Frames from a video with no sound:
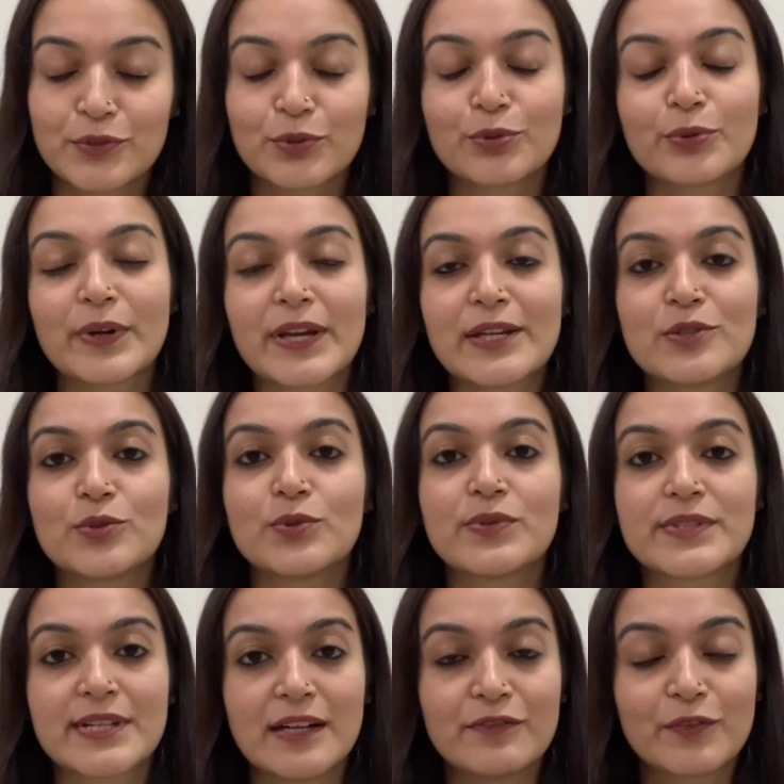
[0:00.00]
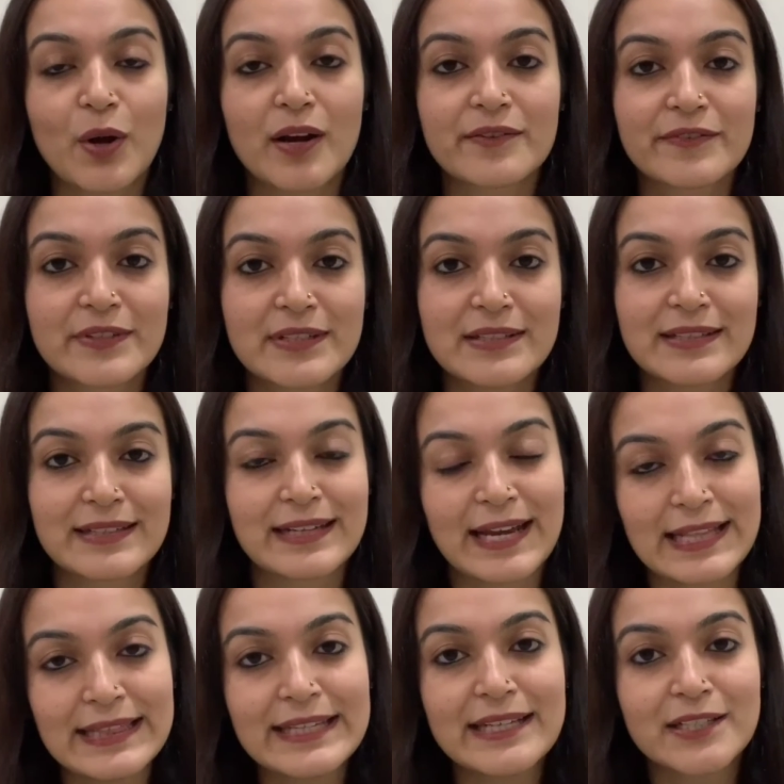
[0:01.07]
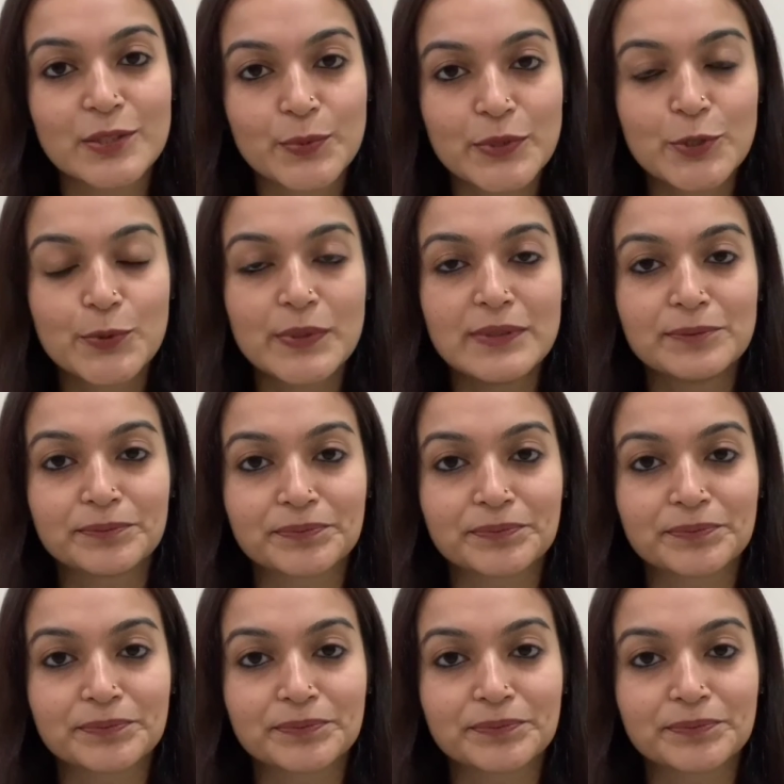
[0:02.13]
grow into self-confident and a healthy individual,